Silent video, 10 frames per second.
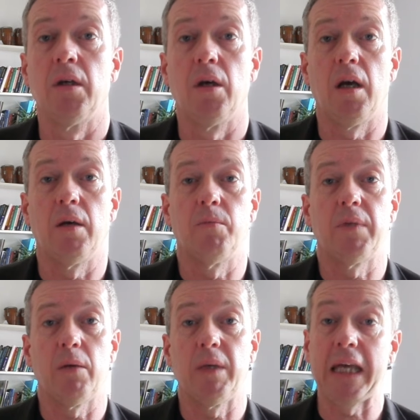
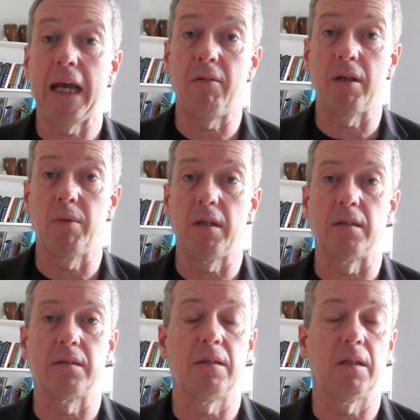that we carry with
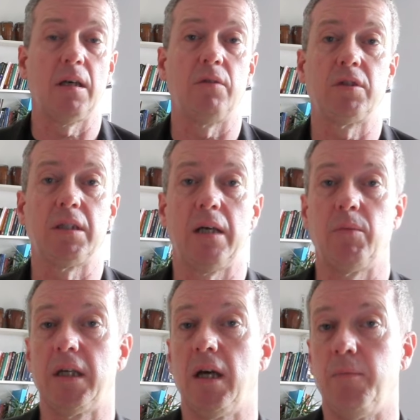us, so the culture that
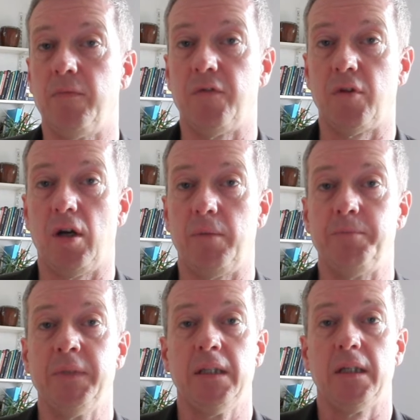we come from.